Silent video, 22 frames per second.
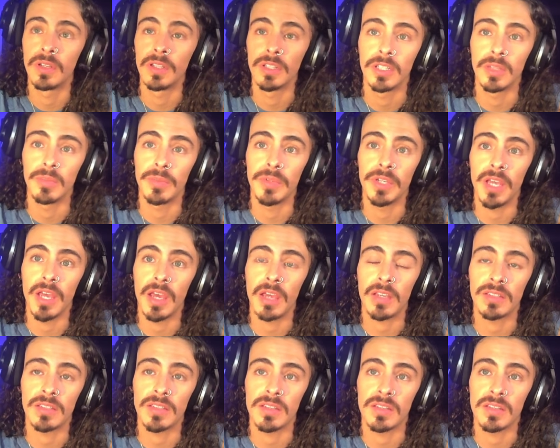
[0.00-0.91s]
Let me
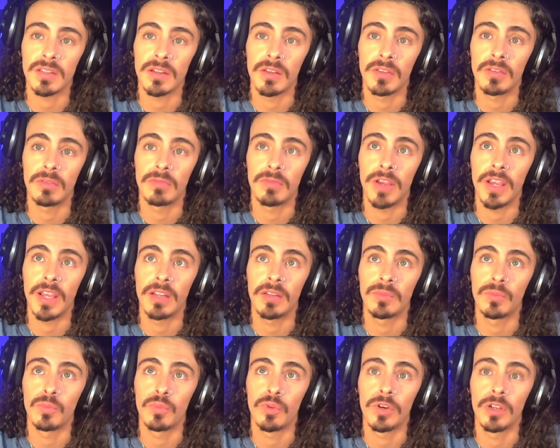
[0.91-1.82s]
access another
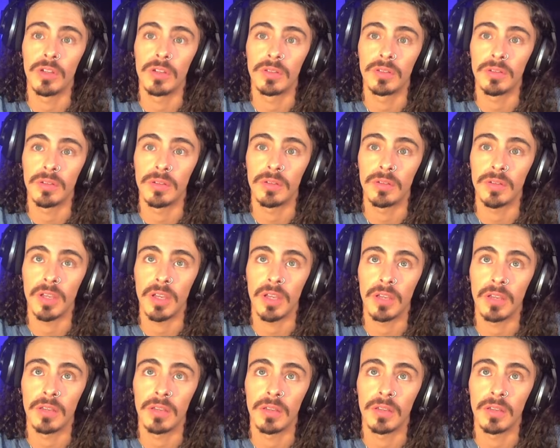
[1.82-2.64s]
random one. Okay.